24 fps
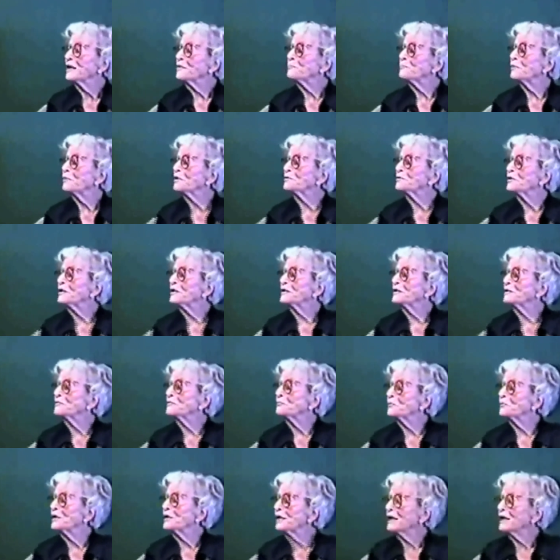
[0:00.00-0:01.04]
But
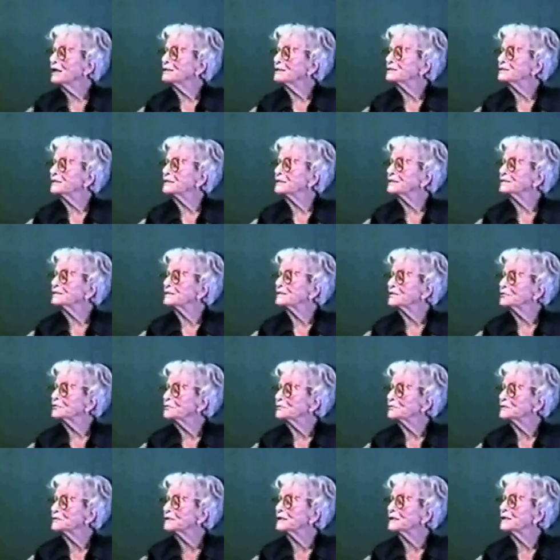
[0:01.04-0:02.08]
where I think
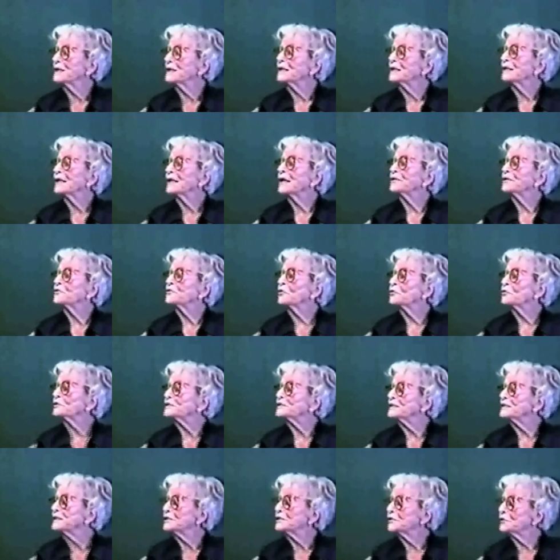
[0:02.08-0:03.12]
SECUSSA can
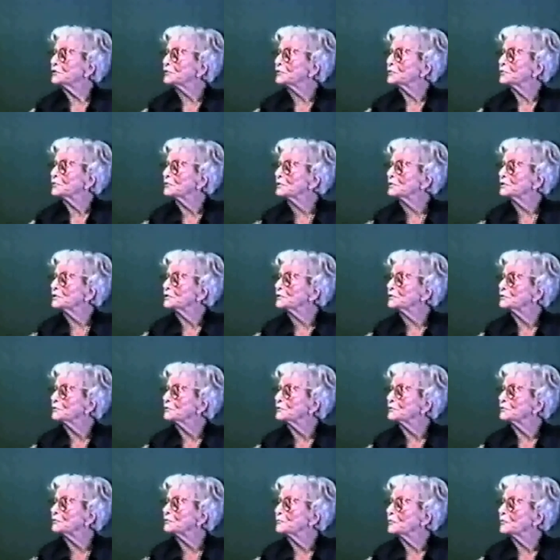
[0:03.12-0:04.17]
continue to
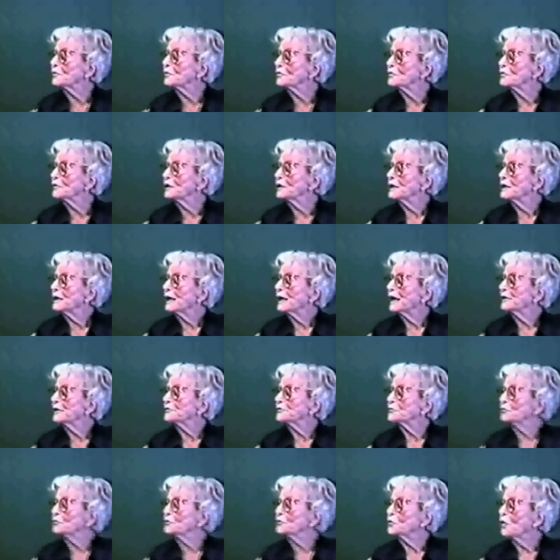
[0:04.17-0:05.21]
do more. I
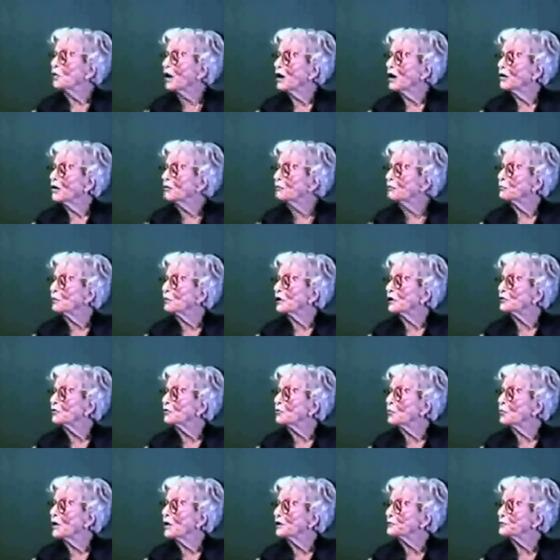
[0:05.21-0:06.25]
don't know how
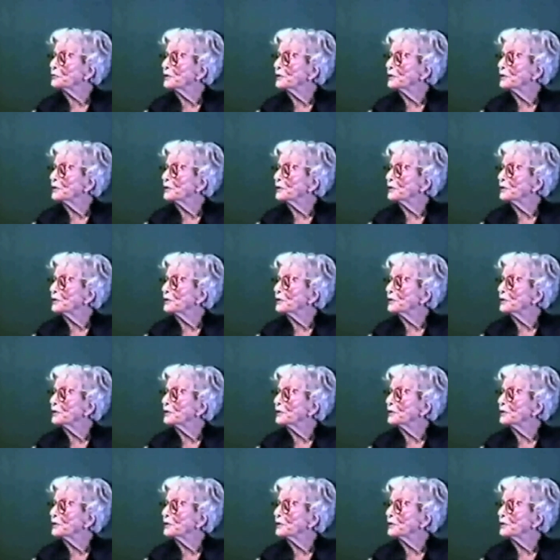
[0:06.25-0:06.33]
101